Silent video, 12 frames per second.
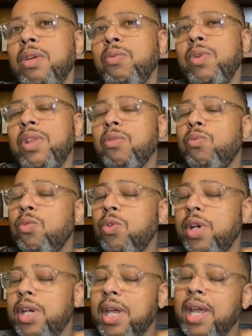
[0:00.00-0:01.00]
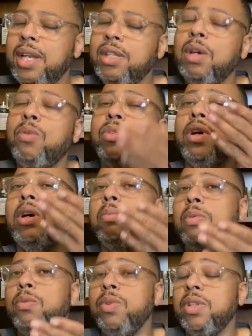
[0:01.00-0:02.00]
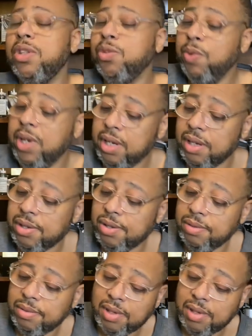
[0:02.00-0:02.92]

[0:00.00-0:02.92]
with the wood and toned up with the sweetness.